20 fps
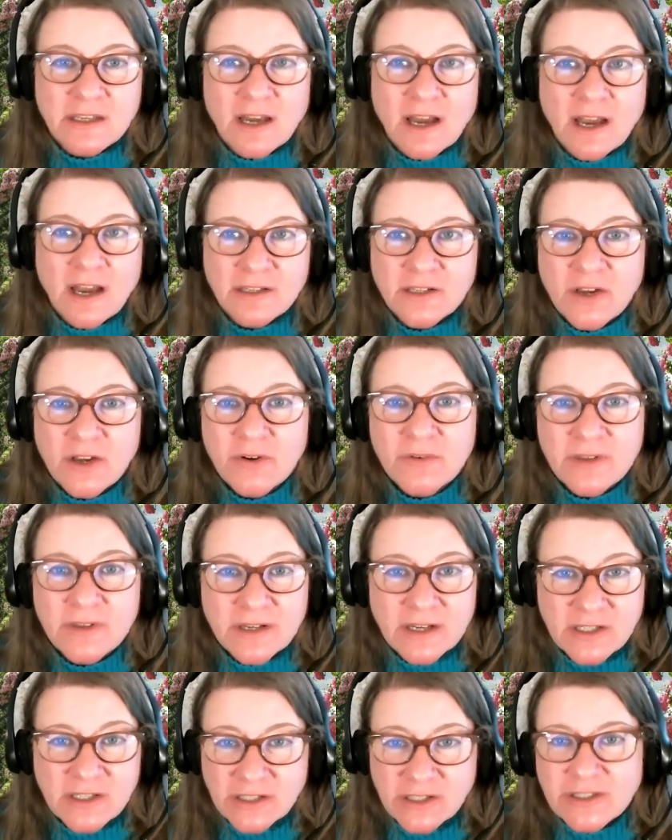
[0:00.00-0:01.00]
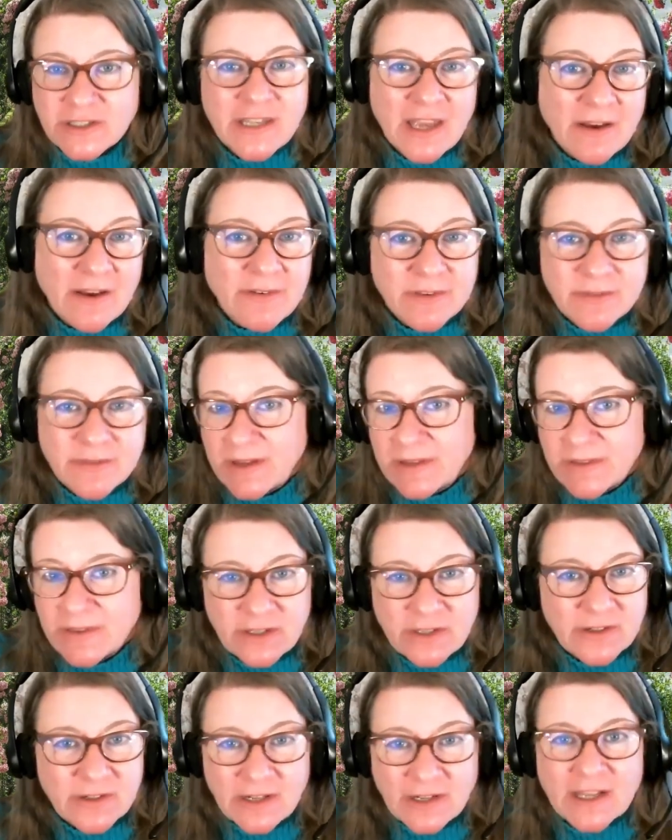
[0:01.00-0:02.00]
I know that I should just have the faith that
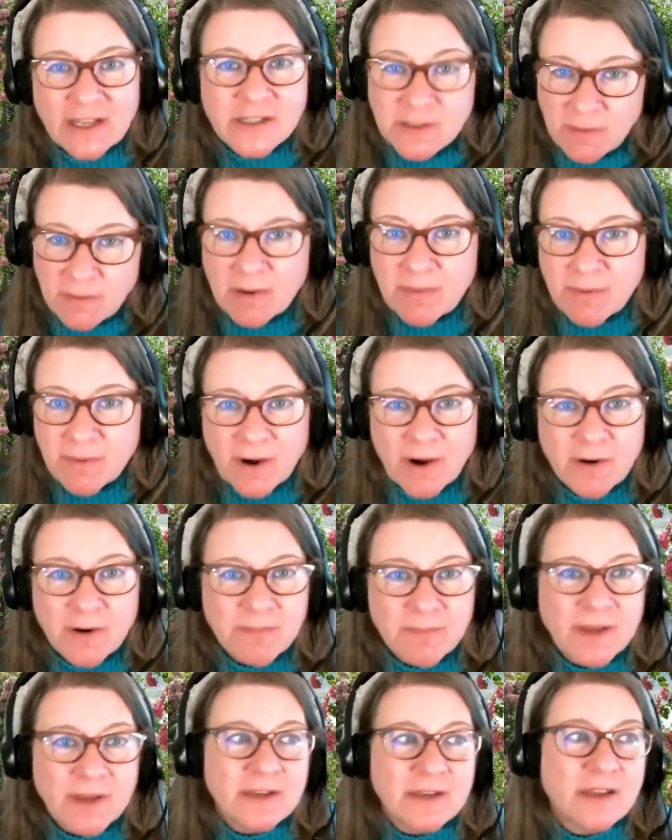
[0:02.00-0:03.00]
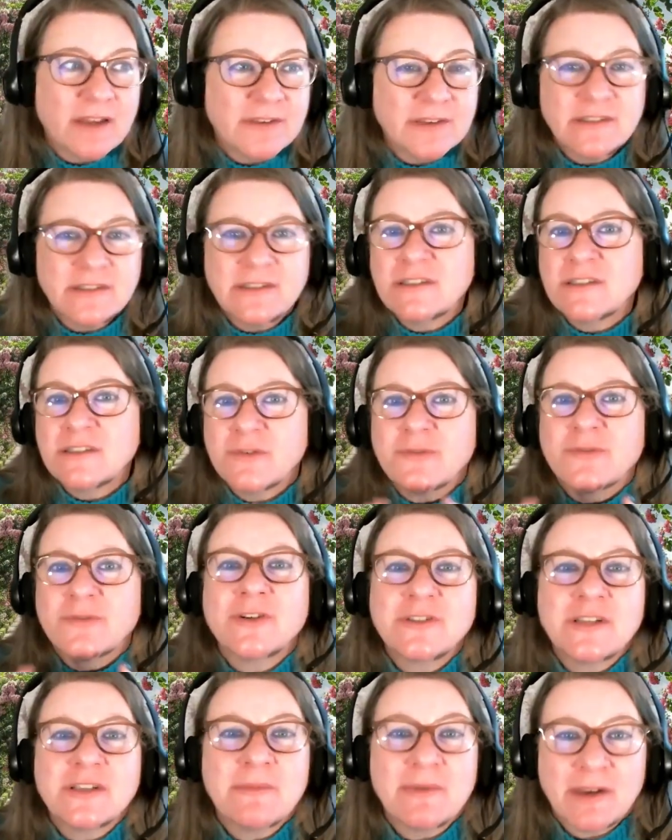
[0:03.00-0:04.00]
you're going to answer my prayer, but this is the
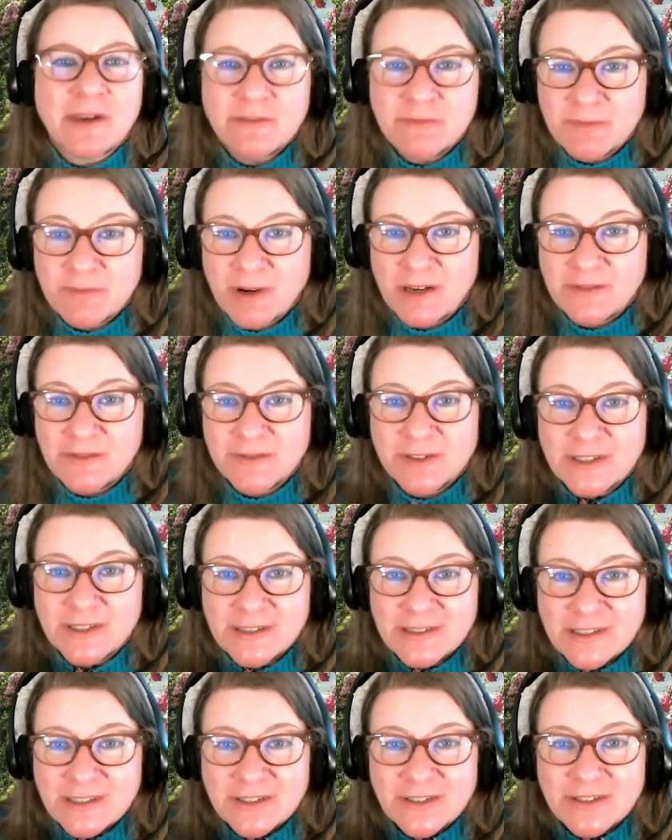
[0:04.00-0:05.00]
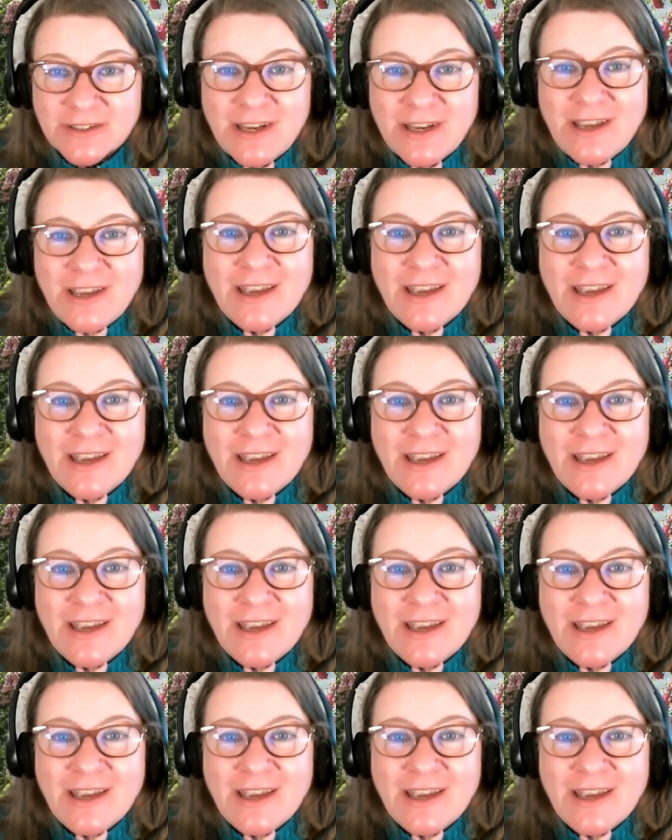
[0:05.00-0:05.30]
first time that I've prayed for a sinner,